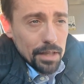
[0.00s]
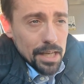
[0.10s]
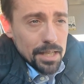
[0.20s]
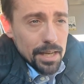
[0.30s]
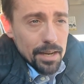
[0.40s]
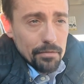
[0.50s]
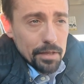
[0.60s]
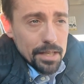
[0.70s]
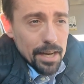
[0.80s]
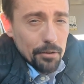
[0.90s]
ETF
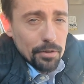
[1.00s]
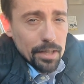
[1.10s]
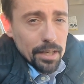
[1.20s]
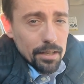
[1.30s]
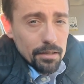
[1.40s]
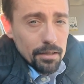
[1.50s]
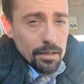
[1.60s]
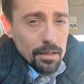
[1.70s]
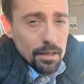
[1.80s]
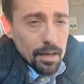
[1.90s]
integrity
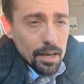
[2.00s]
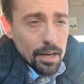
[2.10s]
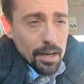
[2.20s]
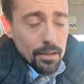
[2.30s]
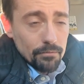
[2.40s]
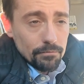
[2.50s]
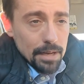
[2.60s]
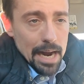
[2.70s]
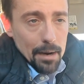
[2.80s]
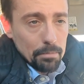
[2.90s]
uh,
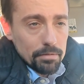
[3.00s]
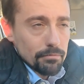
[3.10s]
app.